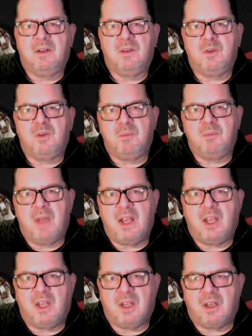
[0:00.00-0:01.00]
to
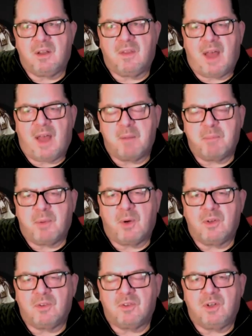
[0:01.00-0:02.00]
make that
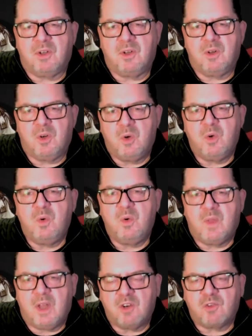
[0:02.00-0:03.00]
person who
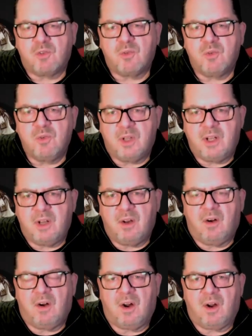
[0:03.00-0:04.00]
they truly
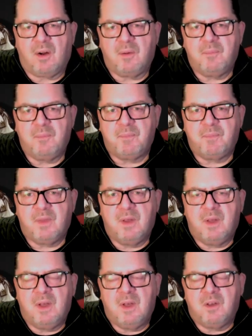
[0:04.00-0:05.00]
are
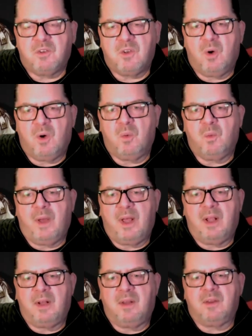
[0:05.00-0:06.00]
so
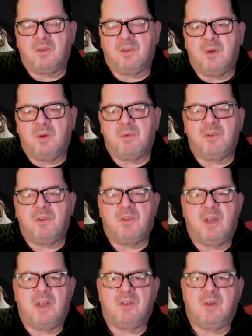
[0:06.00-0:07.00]
when the scriptures
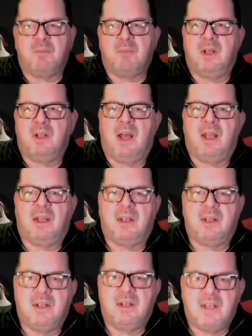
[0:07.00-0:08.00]
say something
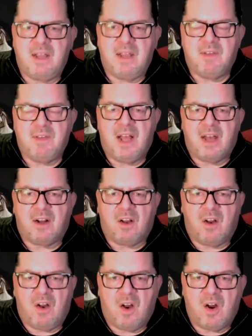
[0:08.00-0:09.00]
like david had a
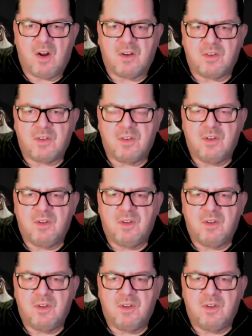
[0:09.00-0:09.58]
heart